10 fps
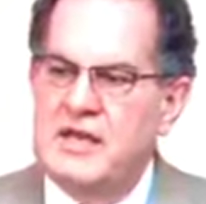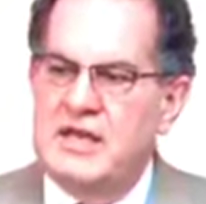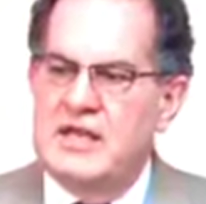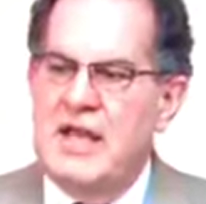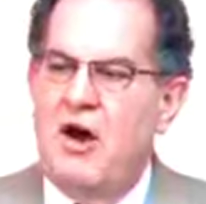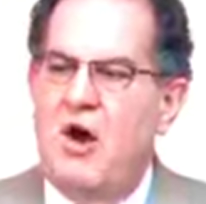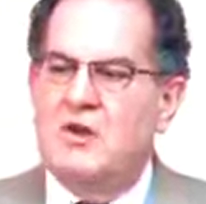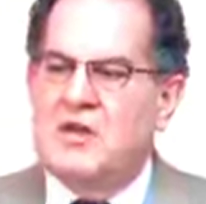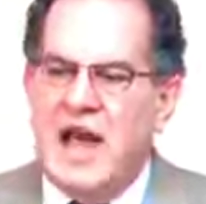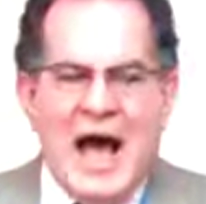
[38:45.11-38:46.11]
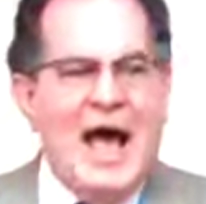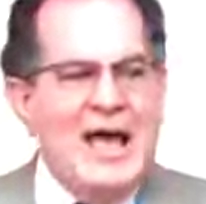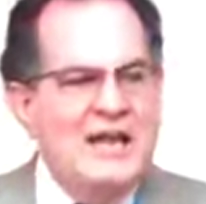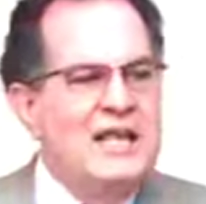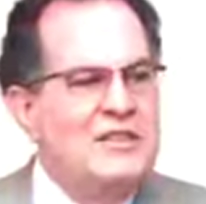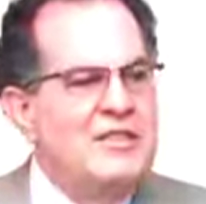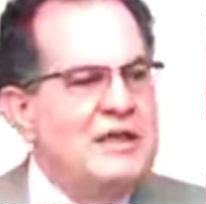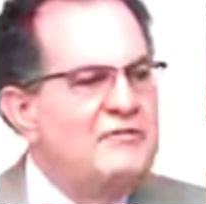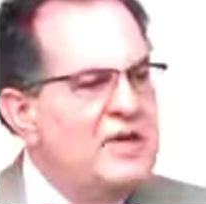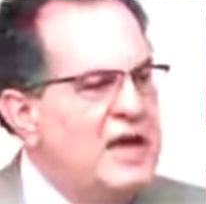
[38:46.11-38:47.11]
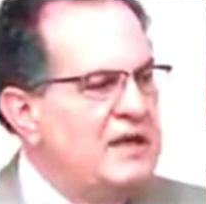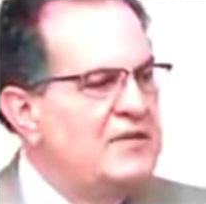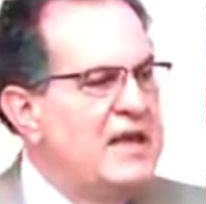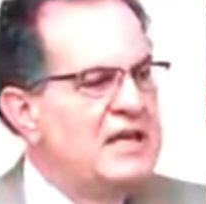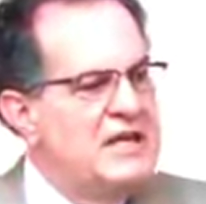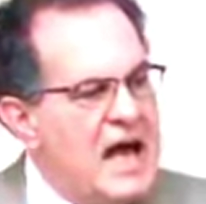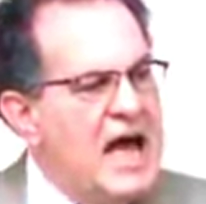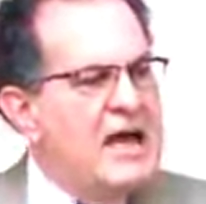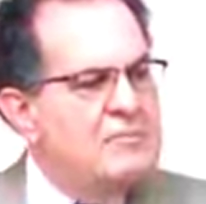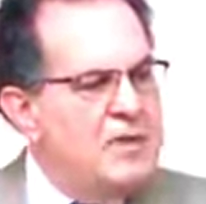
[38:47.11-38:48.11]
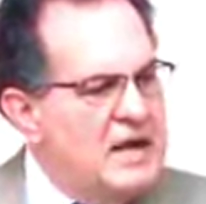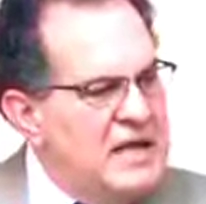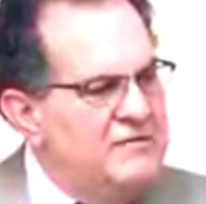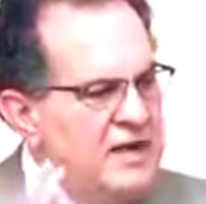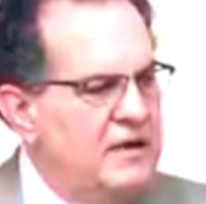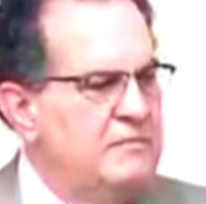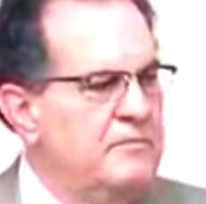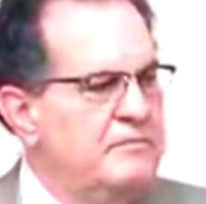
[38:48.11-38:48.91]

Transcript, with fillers: Yet they all died in the faith. They died believing.